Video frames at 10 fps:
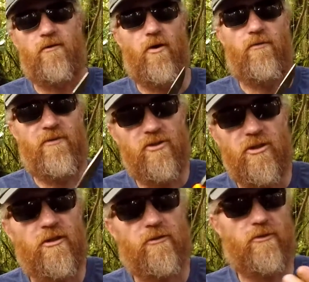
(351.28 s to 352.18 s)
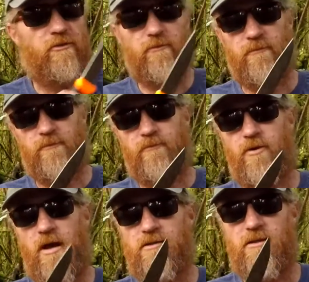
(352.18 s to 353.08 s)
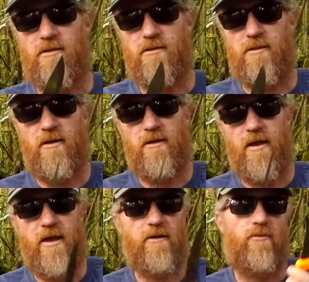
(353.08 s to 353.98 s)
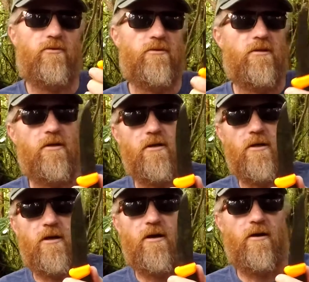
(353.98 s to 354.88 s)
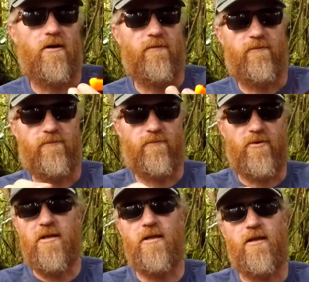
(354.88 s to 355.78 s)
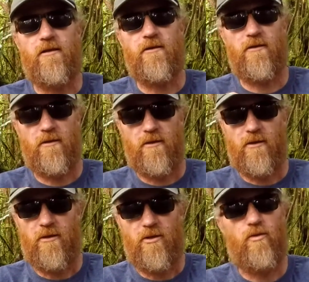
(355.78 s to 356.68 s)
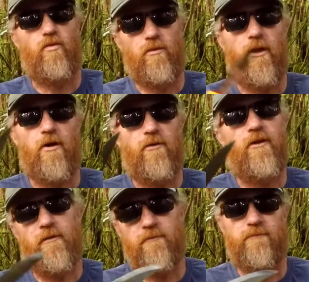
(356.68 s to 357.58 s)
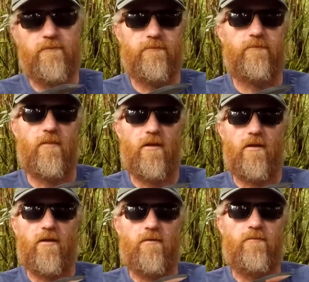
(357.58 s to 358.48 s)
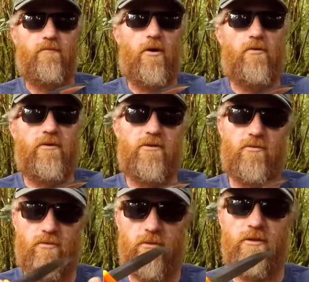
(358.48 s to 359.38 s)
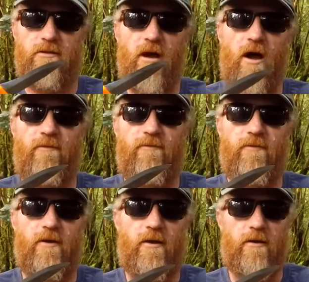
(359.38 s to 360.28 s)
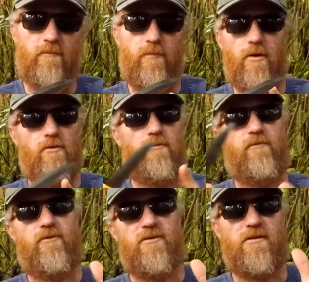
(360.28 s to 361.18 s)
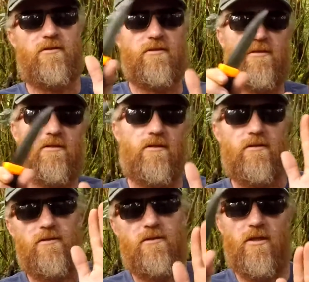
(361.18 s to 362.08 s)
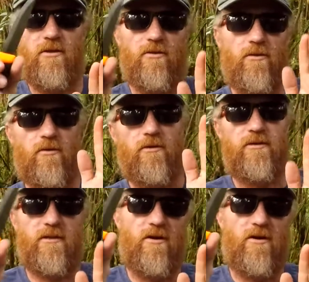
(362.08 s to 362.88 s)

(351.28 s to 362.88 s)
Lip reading: go fishing or you process animals for eating, you will know that bone is really tough, and bone versus steel is